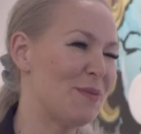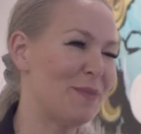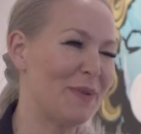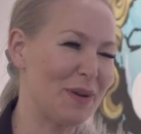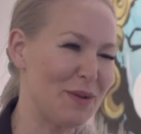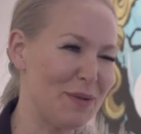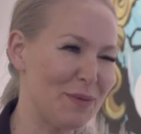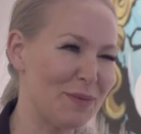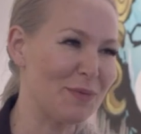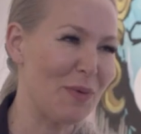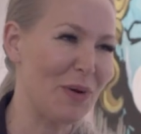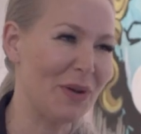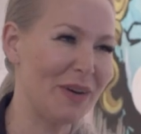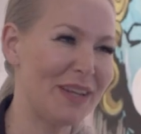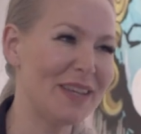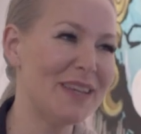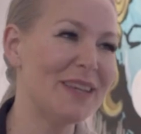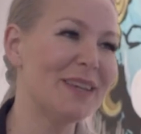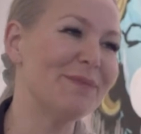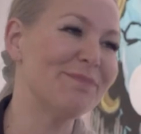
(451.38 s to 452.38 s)
we need
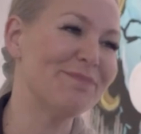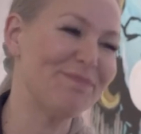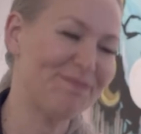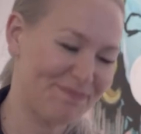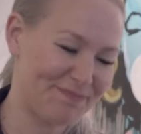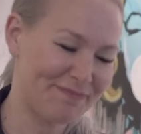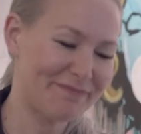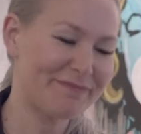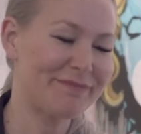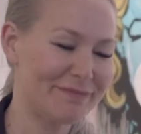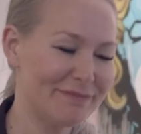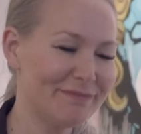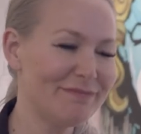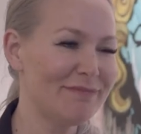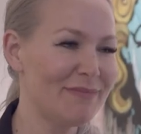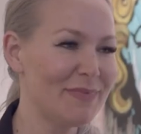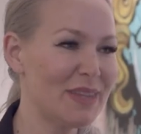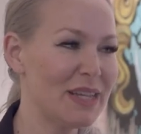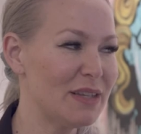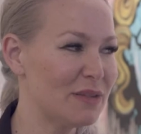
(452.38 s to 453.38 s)
to uh,
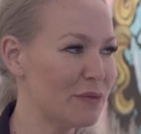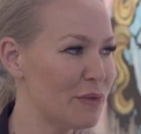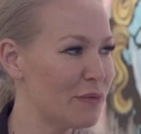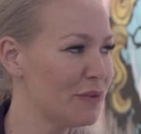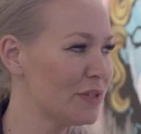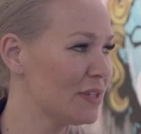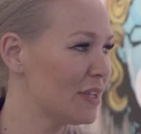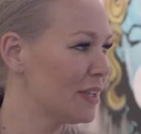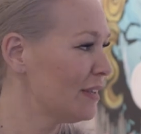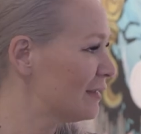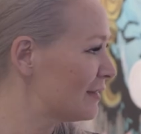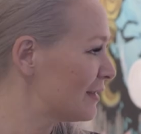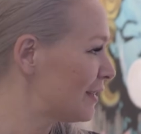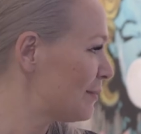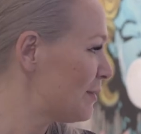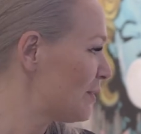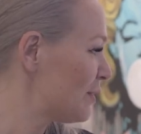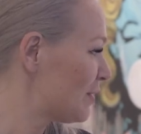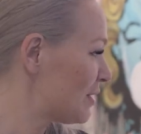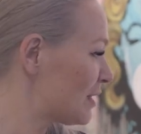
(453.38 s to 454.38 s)
be aware
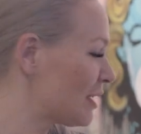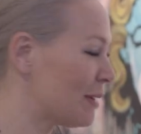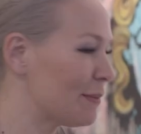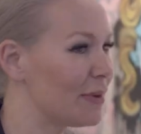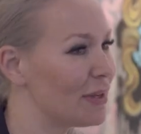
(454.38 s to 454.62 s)
of